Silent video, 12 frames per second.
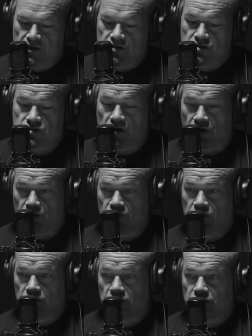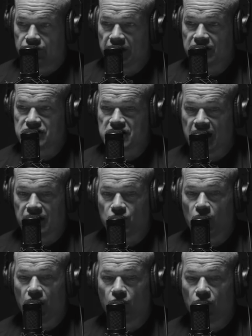So they decided,
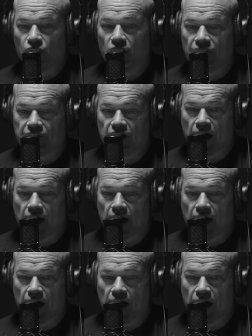well, we'll run the